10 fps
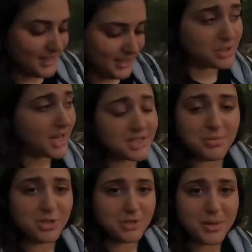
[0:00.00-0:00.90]
It was not
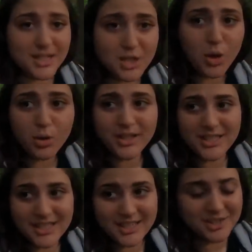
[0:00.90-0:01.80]
supposed to be as cold
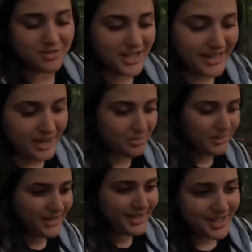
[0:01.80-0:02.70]
as it is right now,
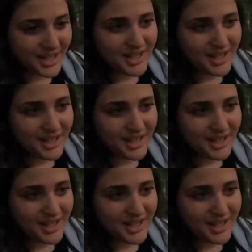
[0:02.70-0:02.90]
but